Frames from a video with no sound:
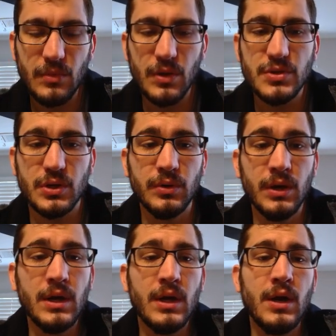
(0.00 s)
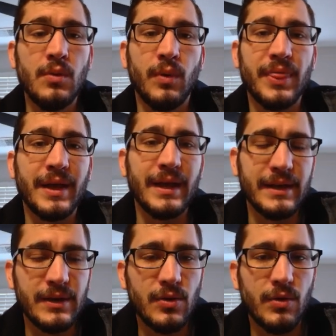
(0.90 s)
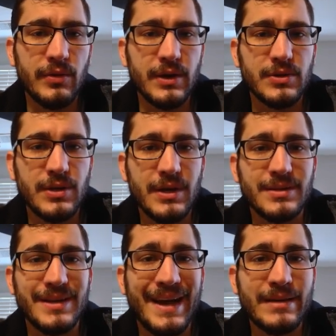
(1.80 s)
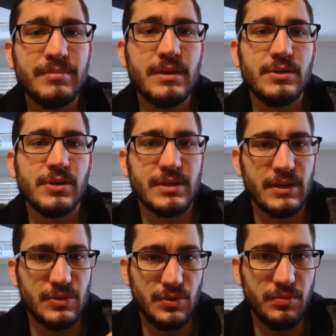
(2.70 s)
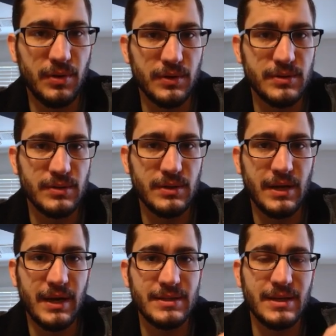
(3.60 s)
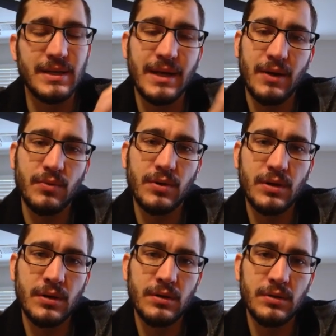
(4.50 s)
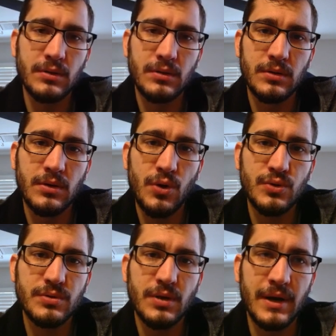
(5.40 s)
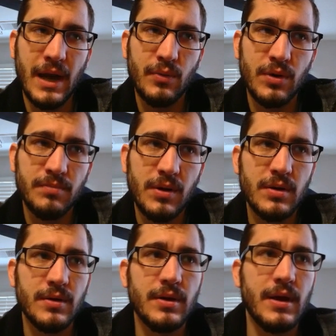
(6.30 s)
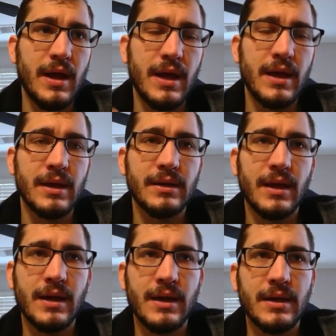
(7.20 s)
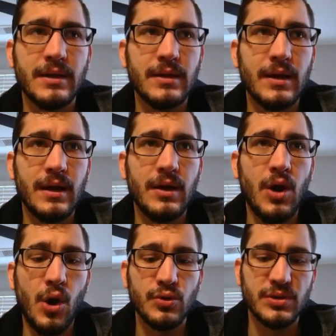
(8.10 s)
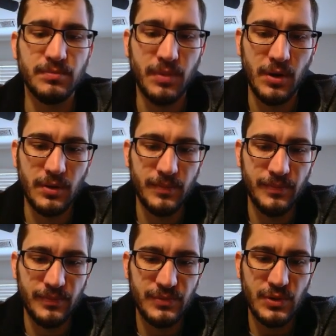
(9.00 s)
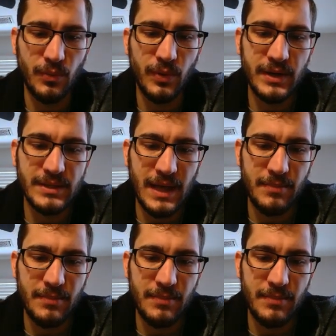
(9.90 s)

So one thing I didn't go over yesterday is an IP address has two parts. It has a network host, a network part, and a host part. So what does that